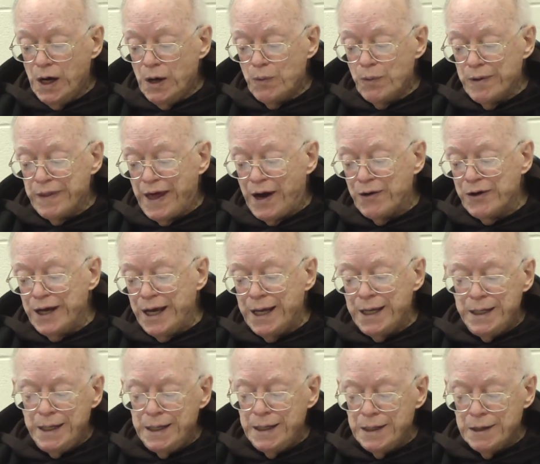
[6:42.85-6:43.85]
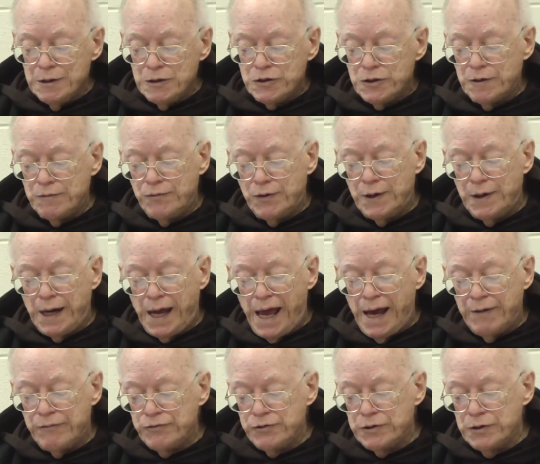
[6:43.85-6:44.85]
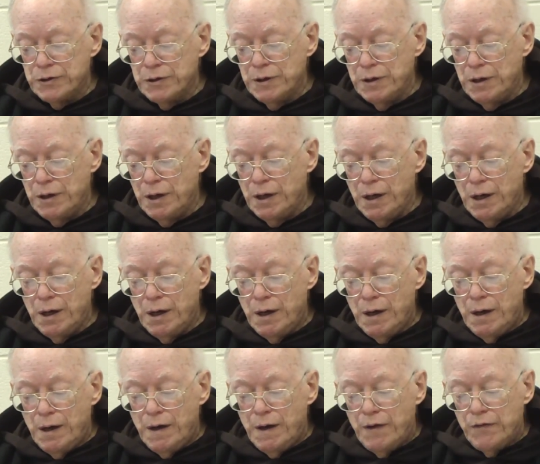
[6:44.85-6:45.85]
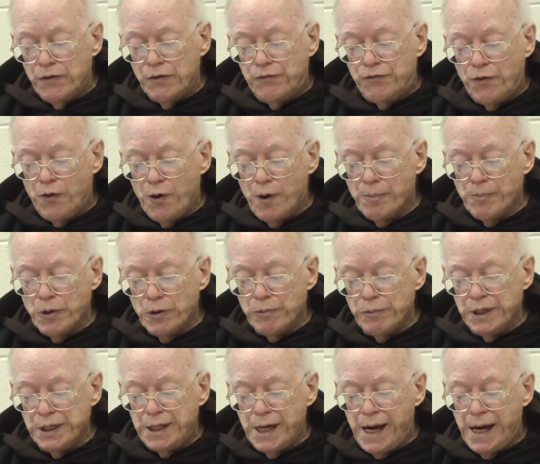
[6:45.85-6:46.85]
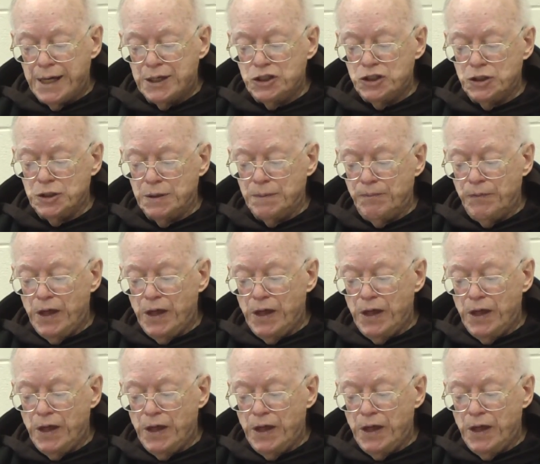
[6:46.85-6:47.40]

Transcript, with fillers: without any interval after the former redaction.